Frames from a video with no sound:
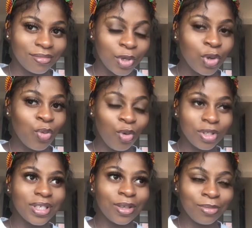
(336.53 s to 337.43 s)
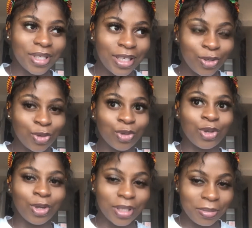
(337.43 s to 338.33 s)
You want something to
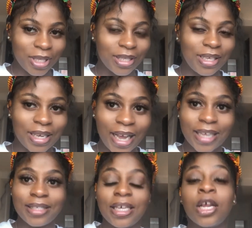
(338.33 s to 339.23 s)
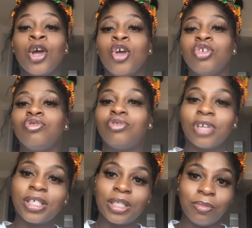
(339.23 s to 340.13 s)
show to be seen. Like I said, you
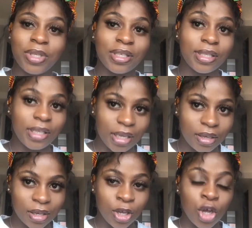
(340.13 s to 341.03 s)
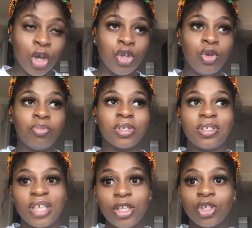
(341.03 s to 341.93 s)
dress to be seen, you
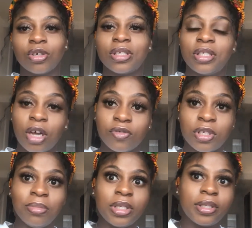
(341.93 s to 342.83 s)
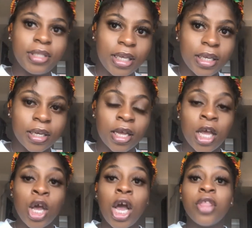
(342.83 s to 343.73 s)
present yourself to be seen.
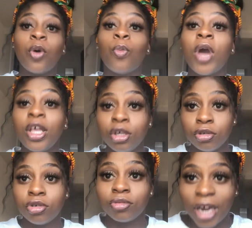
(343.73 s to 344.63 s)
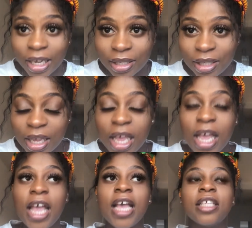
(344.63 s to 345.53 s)
The way you dress
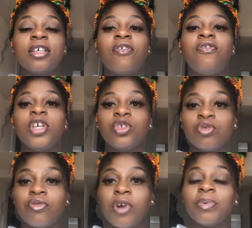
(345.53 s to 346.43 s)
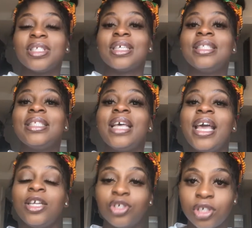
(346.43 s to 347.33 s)
is a visual
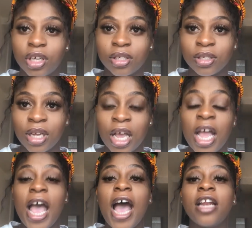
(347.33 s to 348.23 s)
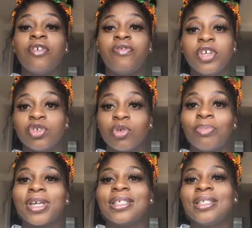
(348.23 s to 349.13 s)
representation and a visual
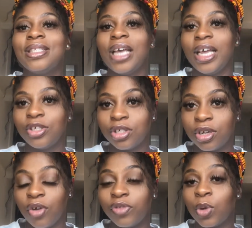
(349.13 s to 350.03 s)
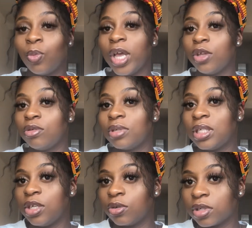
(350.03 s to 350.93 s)
presentation of the way you
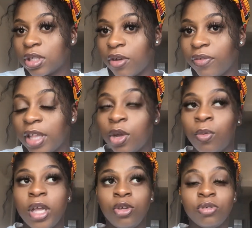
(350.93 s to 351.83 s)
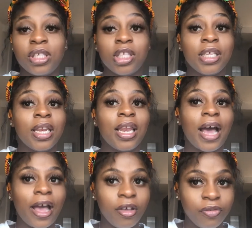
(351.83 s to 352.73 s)
see yourself and the way you see
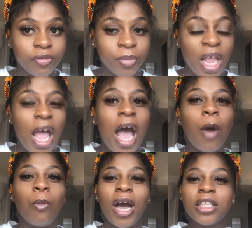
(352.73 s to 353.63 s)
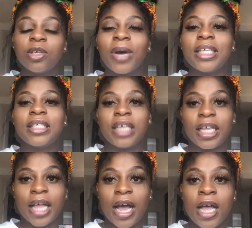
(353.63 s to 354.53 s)
life. And why do I say
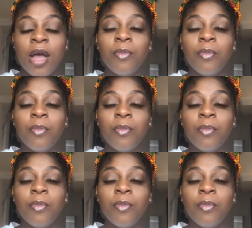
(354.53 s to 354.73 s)
that?